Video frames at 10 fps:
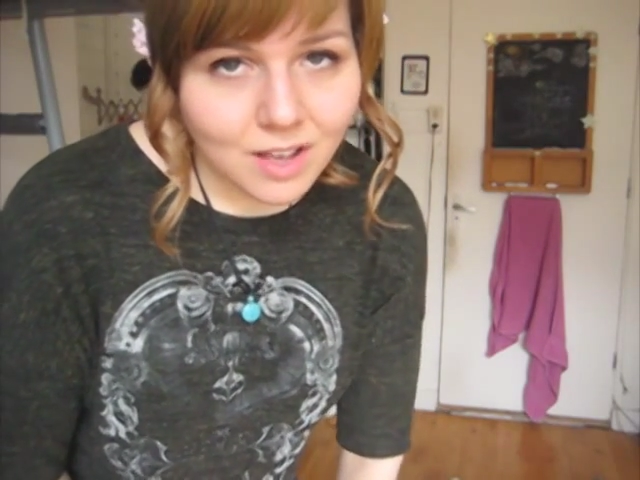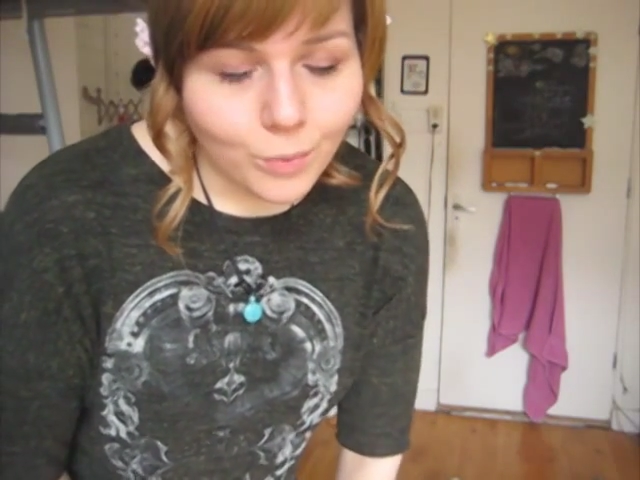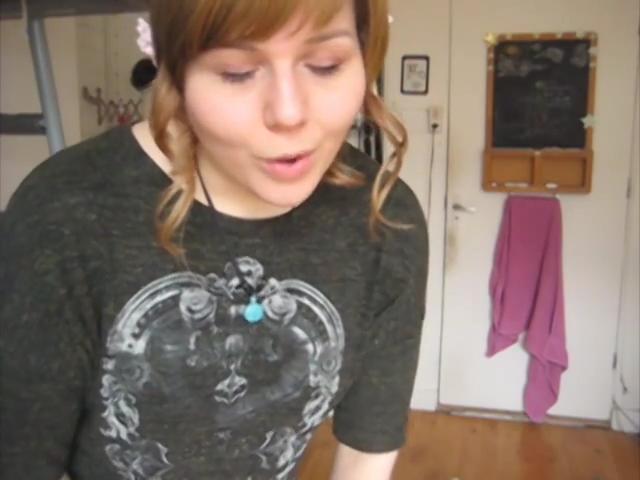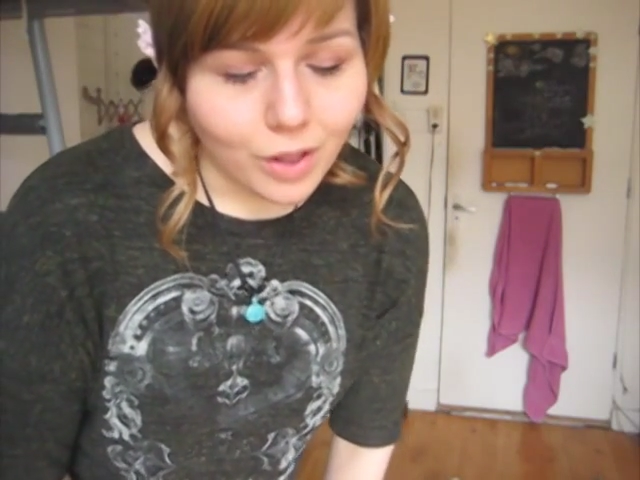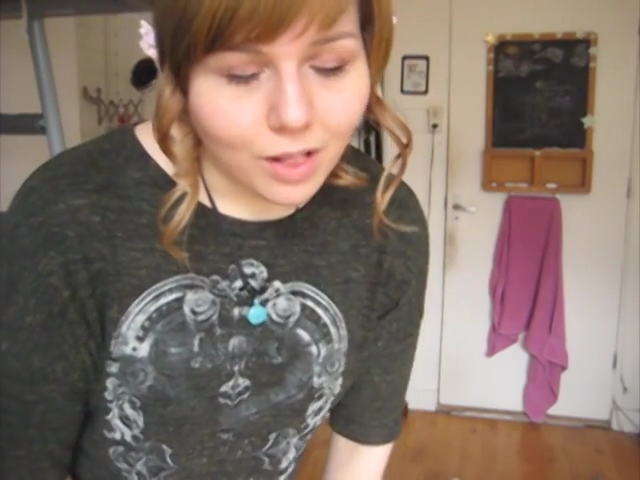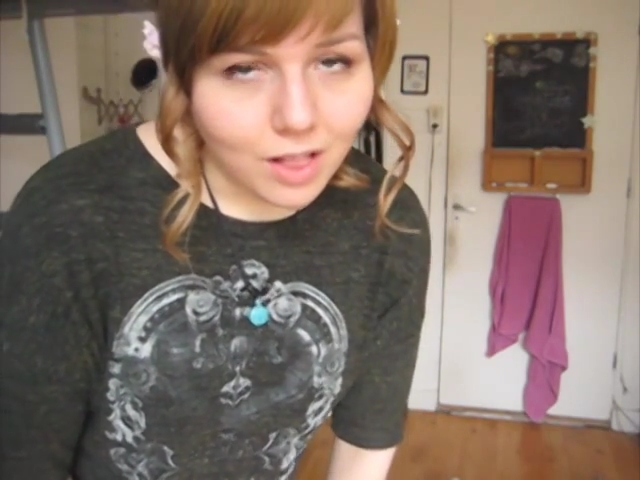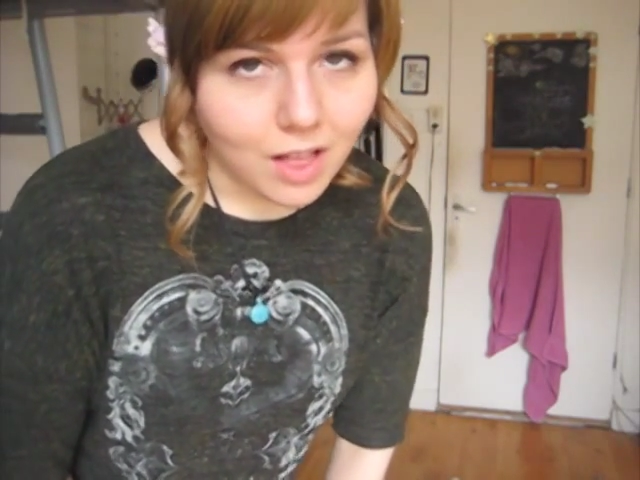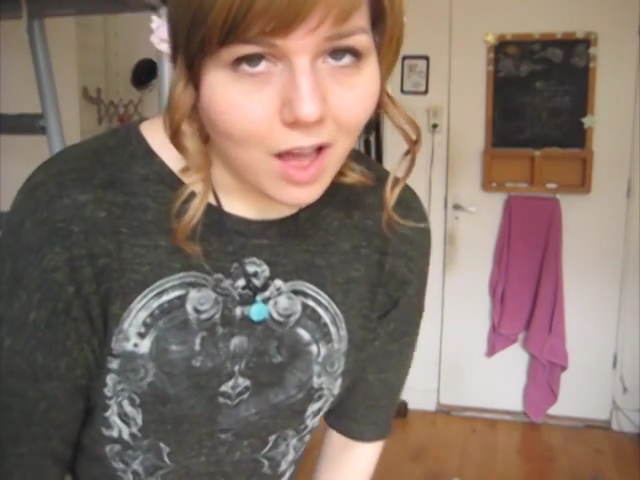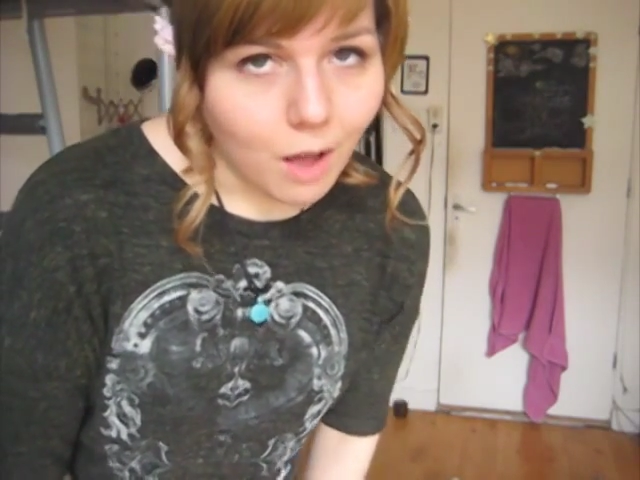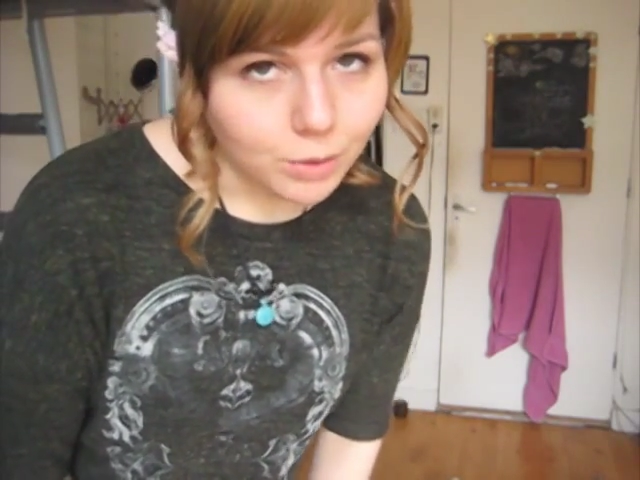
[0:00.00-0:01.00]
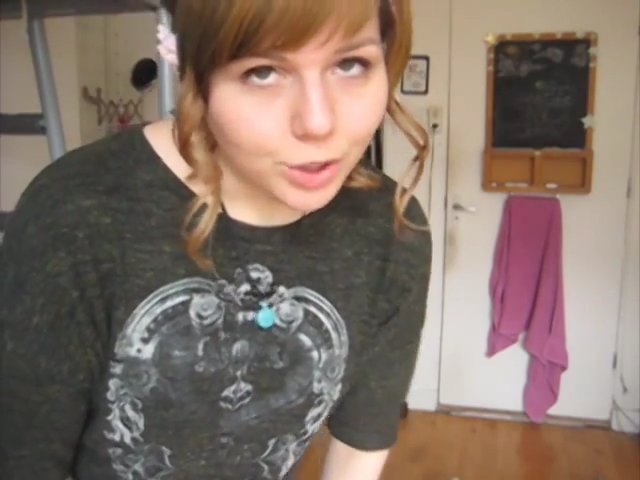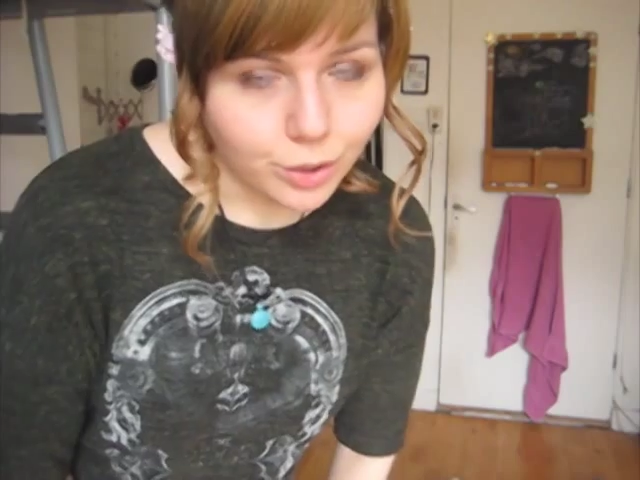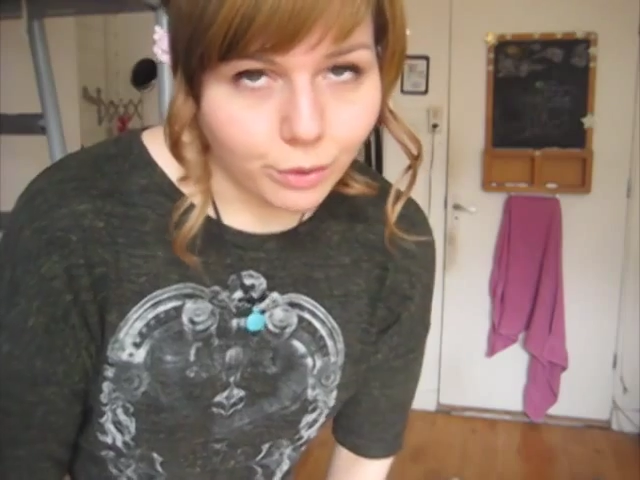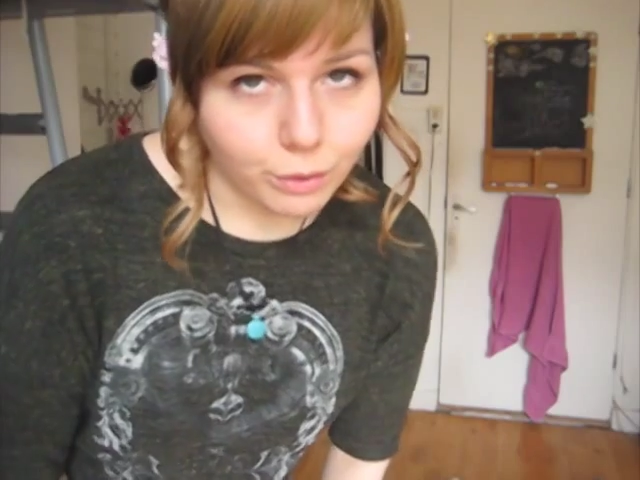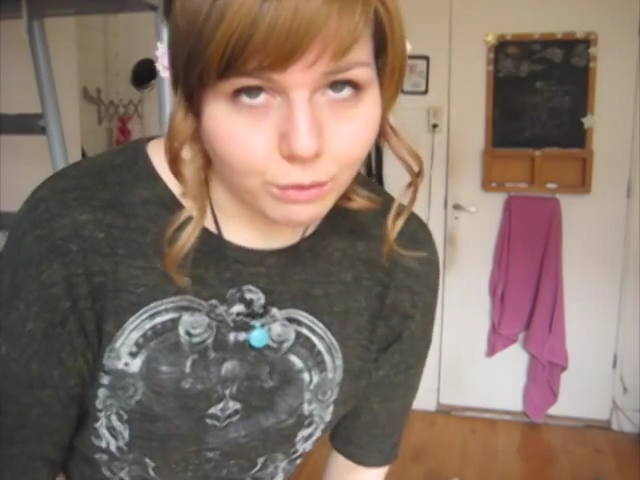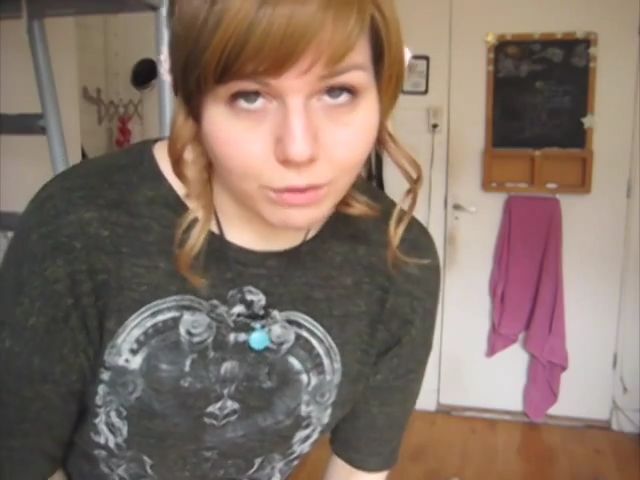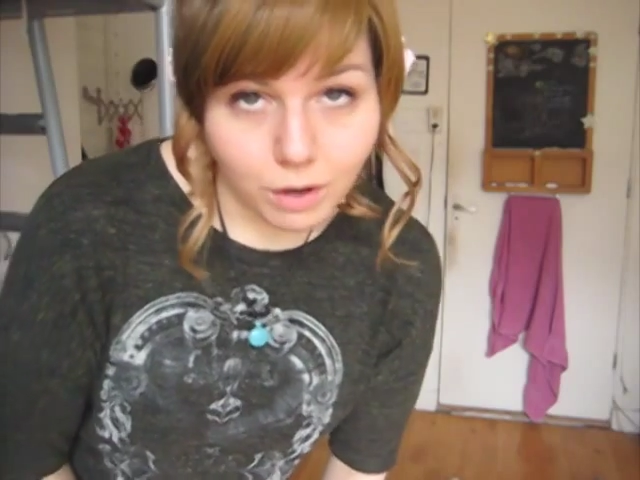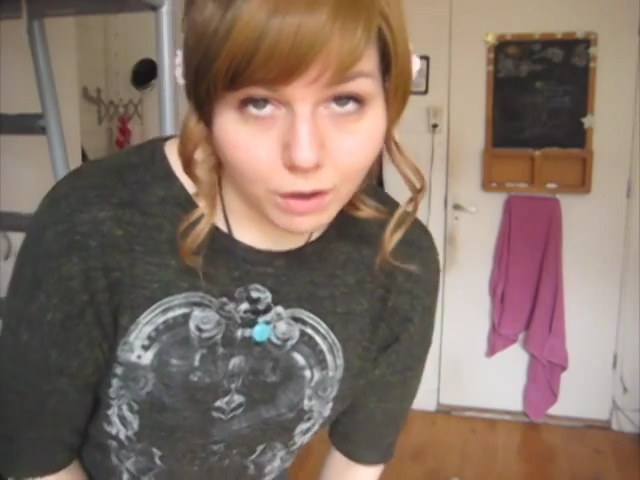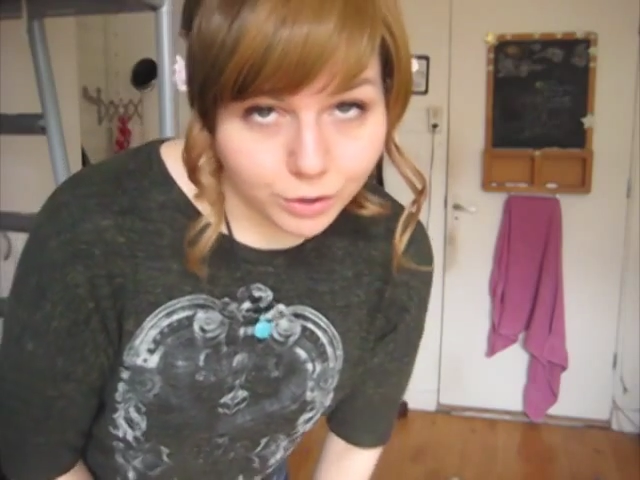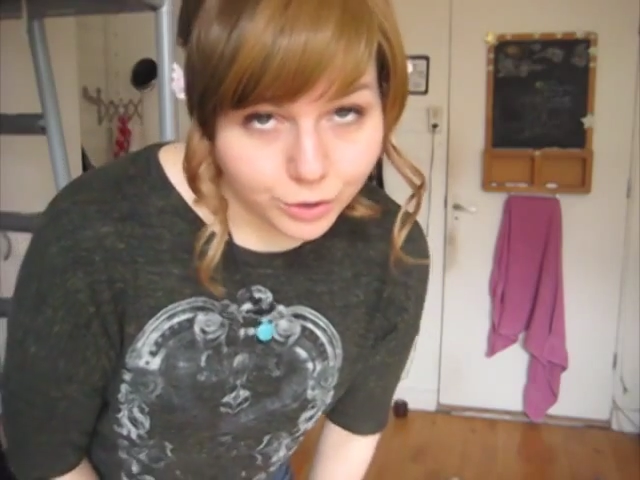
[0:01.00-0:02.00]
well, I will show you the
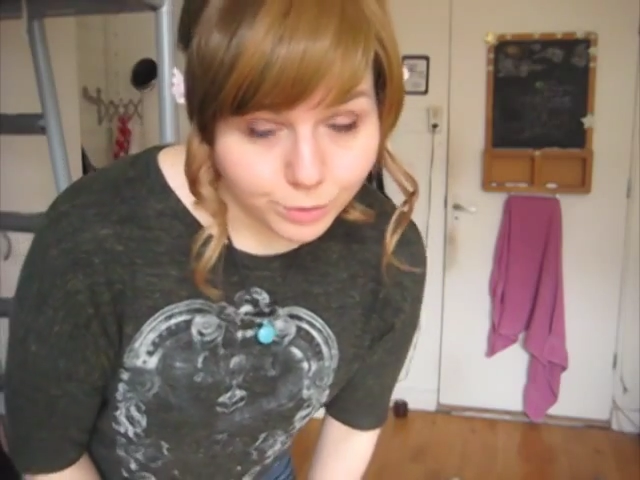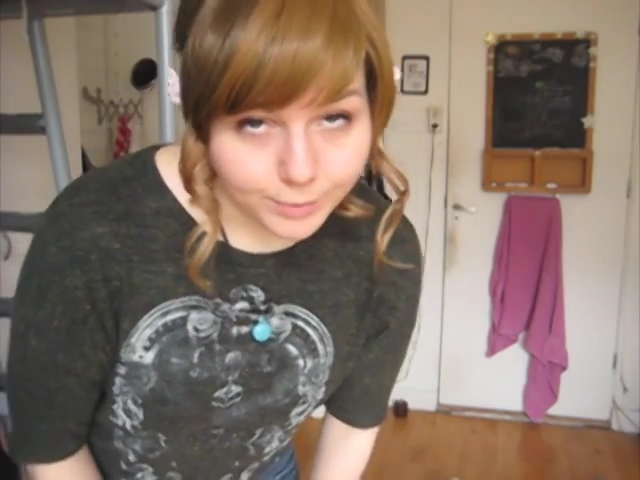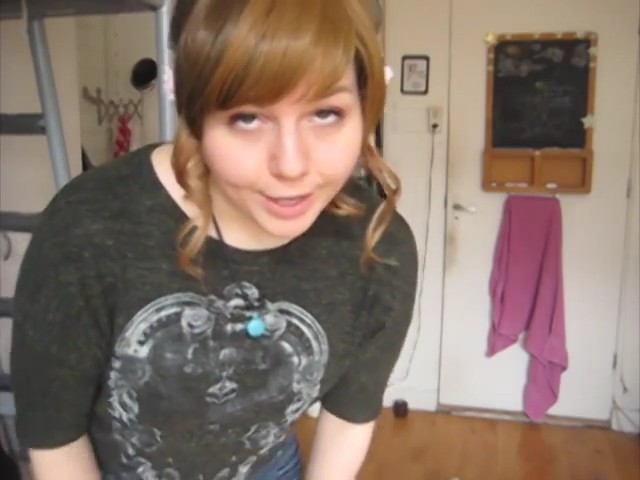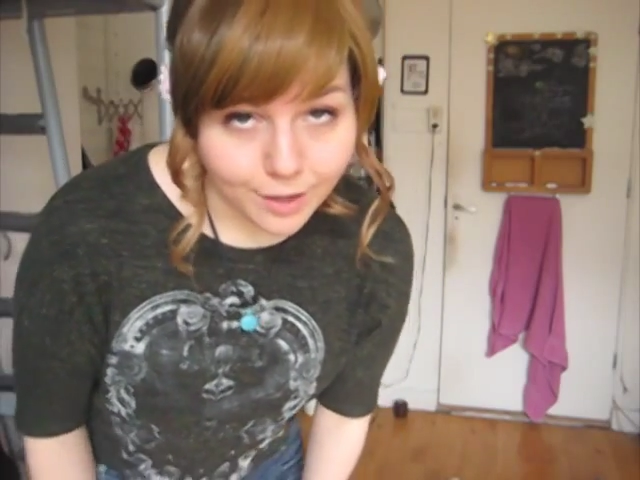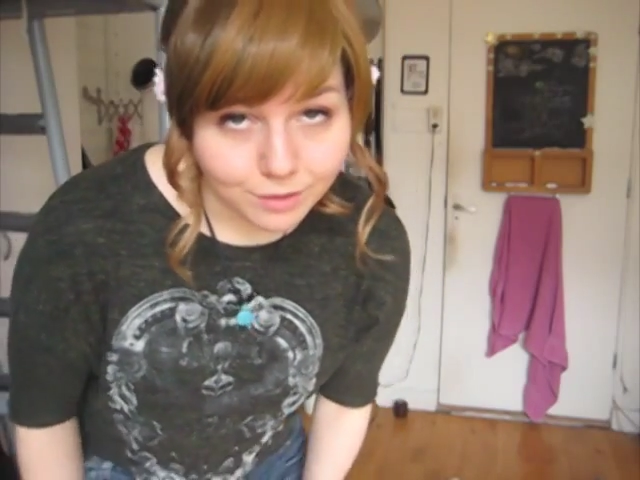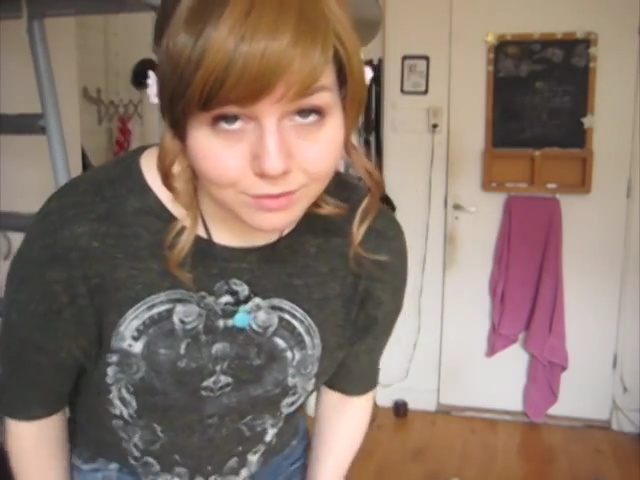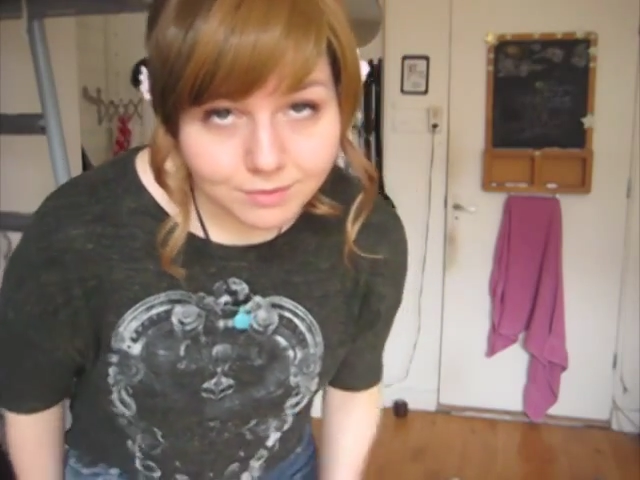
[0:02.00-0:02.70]
costume now.